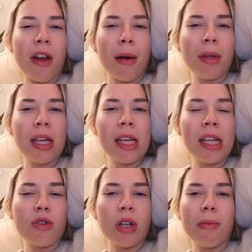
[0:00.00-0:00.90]
family
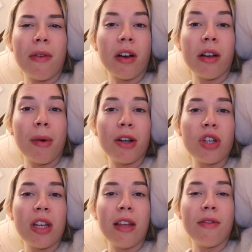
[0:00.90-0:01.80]
intrigued me very
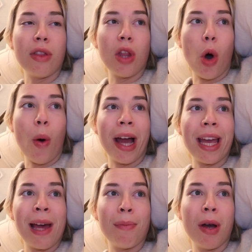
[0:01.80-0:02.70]
much, even though I
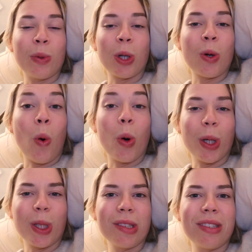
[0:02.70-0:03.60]
am
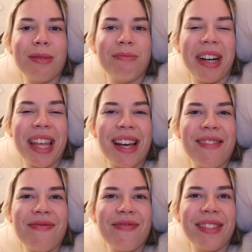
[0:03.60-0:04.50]
recoiled by
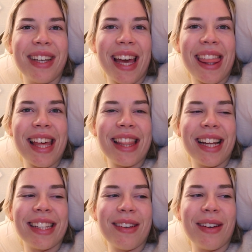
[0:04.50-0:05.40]
them. I think
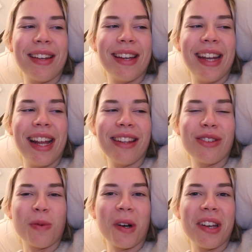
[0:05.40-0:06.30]
that's a, an
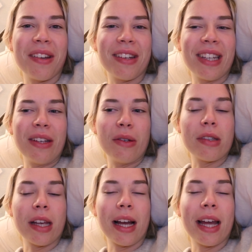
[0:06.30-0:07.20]
English word you could
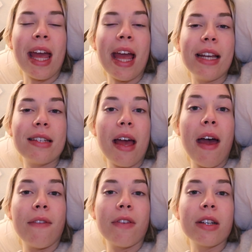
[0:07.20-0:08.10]
use. Like, I hate
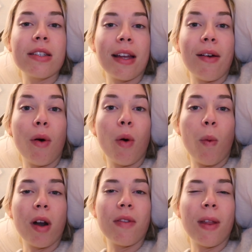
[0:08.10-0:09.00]
every single
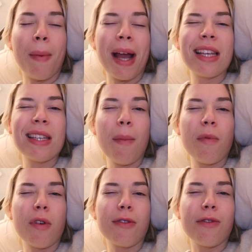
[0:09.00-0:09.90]
one of them except
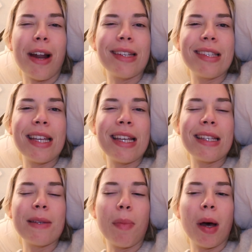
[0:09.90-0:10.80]
for
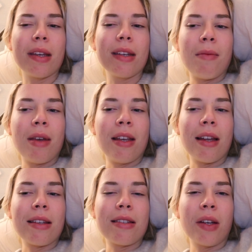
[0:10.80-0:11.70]
Francis, but I mean,
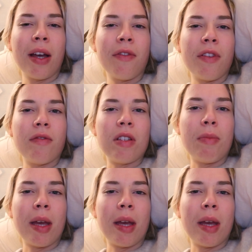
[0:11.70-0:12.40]
I still have 50